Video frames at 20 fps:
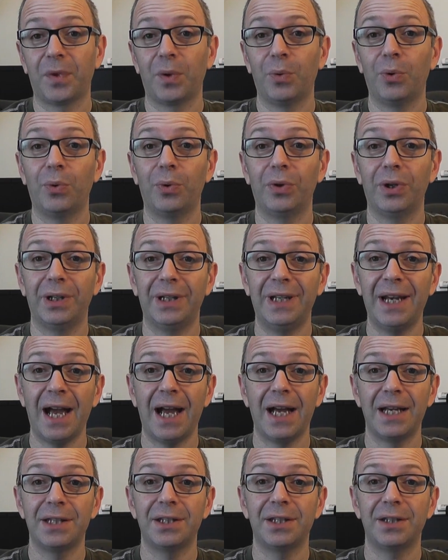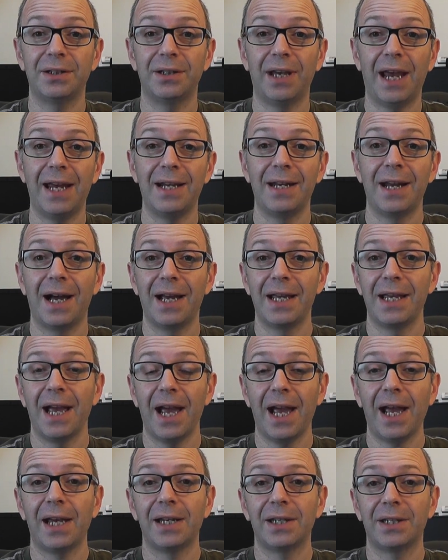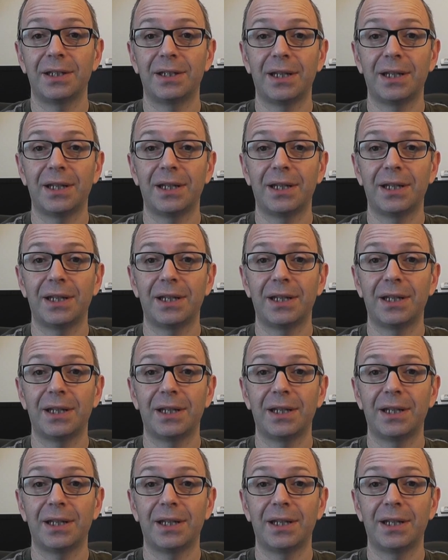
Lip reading: Well, NAS, N-A-S,